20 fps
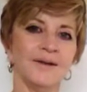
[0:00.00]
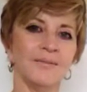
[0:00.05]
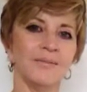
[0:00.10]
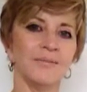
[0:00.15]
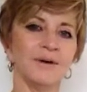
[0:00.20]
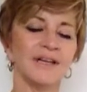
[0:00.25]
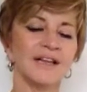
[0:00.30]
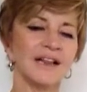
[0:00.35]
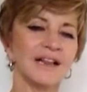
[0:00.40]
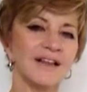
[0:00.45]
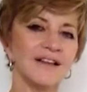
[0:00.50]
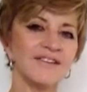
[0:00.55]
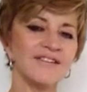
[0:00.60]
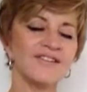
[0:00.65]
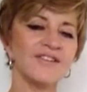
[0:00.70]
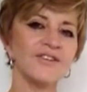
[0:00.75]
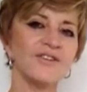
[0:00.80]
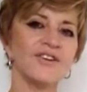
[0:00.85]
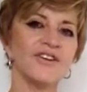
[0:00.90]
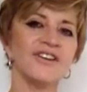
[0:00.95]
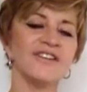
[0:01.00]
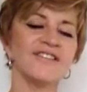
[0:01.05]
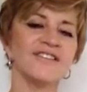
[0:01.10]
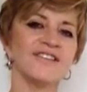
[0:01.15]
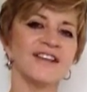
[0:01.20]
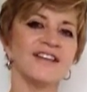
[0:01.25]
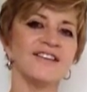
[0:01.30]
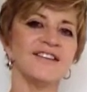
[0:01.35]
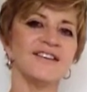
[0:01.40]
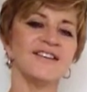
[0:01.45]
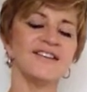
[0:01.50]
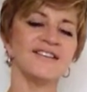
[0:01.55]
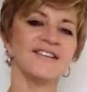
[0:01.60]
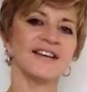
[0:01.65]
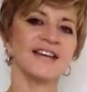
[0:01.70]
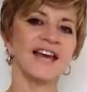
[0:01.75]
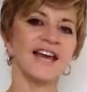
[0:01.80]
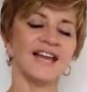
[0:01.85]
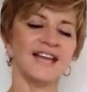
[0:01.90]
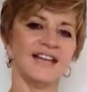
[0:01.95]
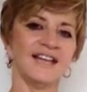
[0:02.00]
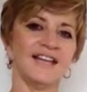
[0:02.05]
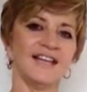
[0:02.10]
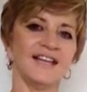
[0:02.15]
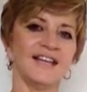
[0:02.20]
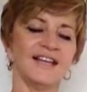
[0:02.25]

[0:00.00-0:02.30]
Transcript: But listen to the sentence again.